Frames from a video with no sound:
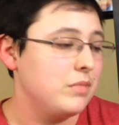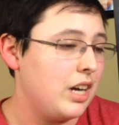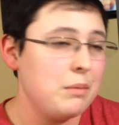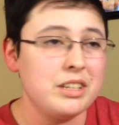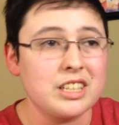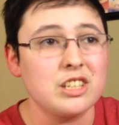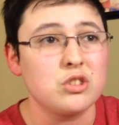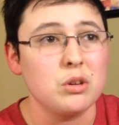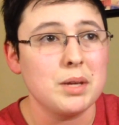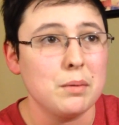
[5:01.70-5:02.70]
I'm addicted
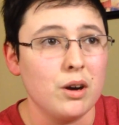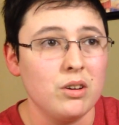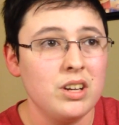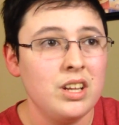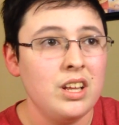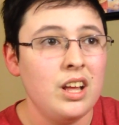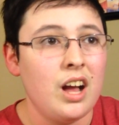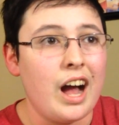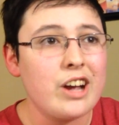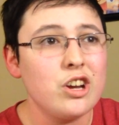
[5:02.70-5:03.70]
to Amiibo.
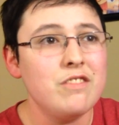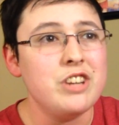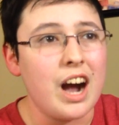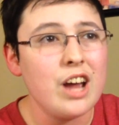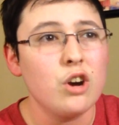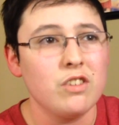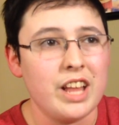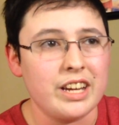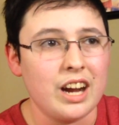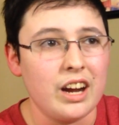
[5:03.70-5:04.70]
I could have died over
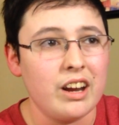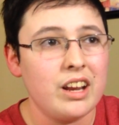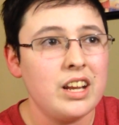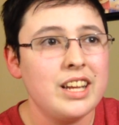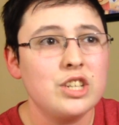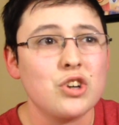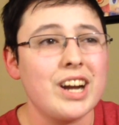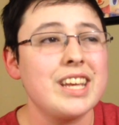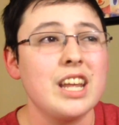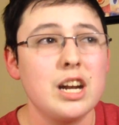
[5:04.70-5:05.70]
that guy
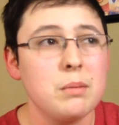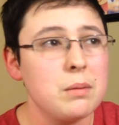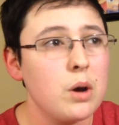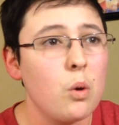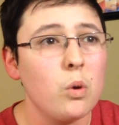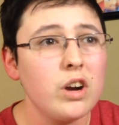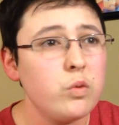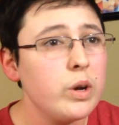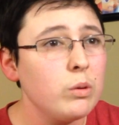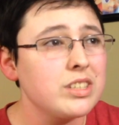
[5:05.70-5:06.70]
trying to get an Amiibo. What if
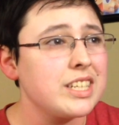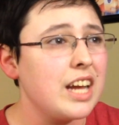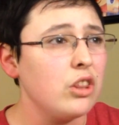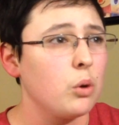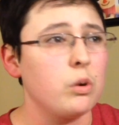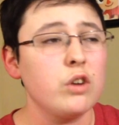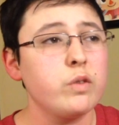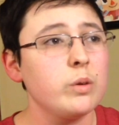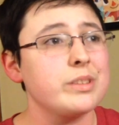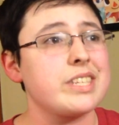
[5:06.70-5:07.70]
we were together? What if
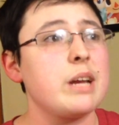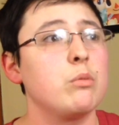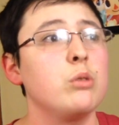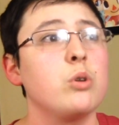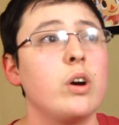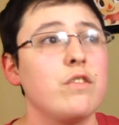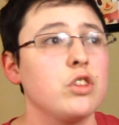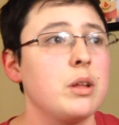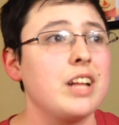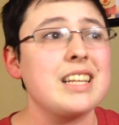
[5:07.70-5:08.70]
we were in the same room going for
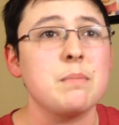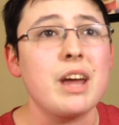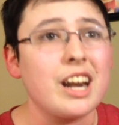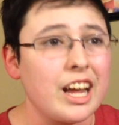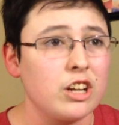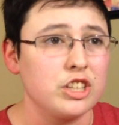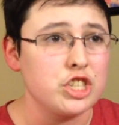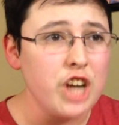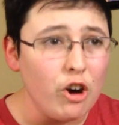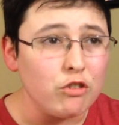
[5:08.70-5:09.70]
the last Meta Knight on the
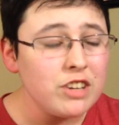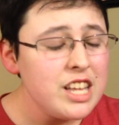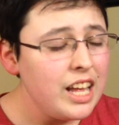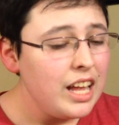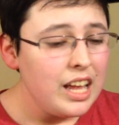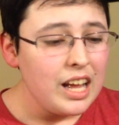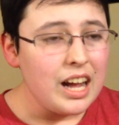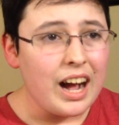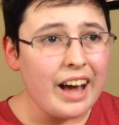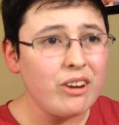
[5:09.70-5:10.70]
shelf?
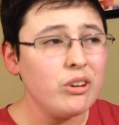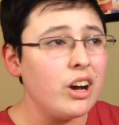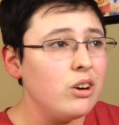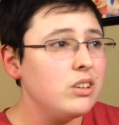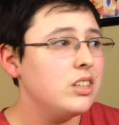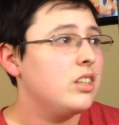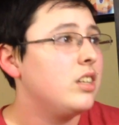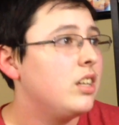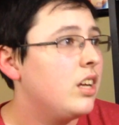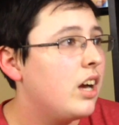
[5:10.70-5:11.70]
I don't know.
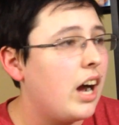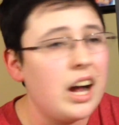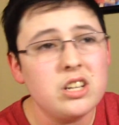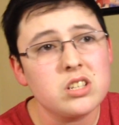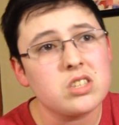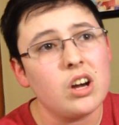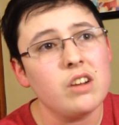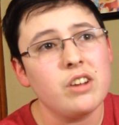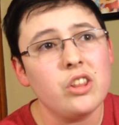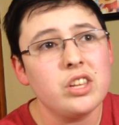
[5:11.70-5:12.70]
I just
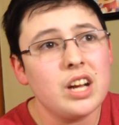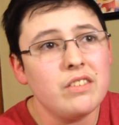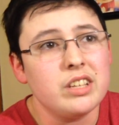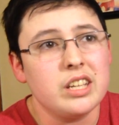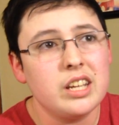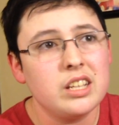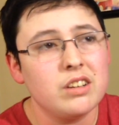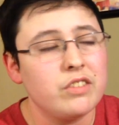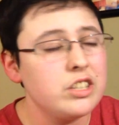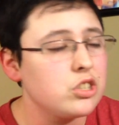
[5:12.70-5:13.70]
thought nothing of it. And then
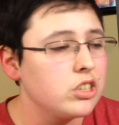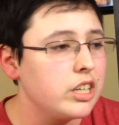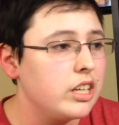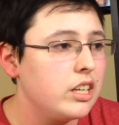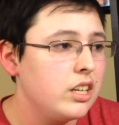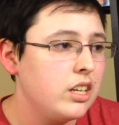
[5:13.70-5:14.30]
eventually,